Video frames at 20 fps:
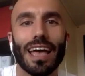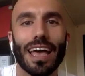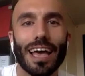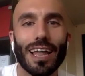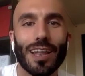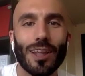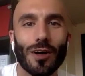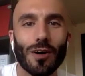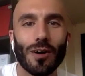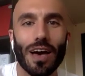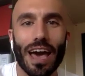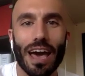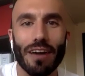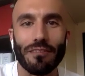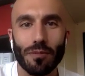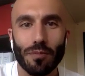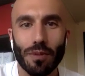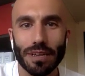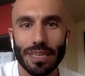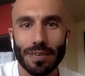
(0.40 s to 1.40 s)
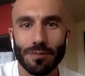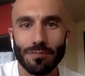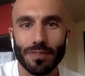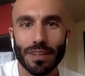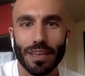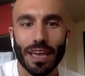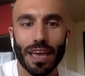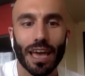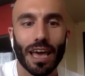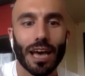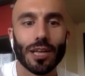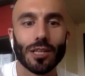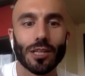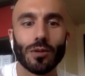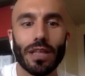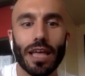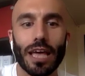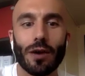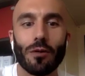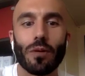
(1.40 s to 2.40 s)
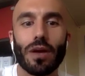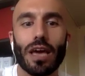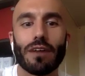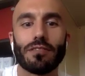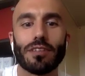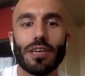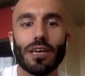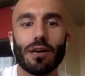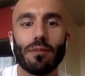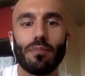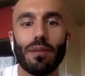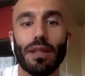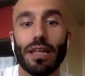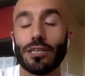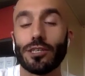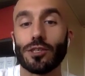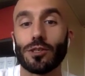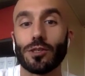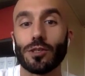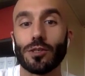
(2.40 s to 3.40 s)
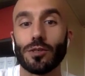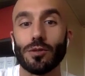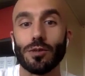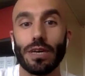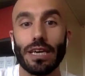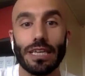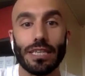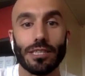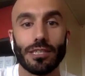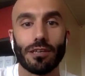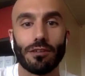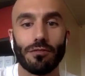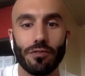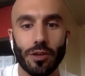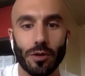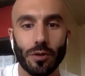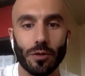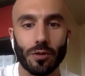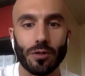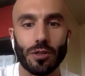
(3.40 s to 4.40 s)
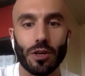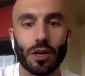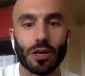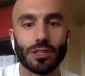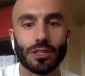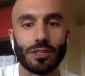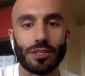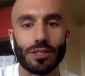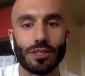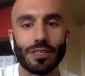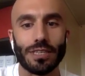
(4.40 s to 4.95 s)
Hello, everybody. Today we have the pleasure to interview Dr.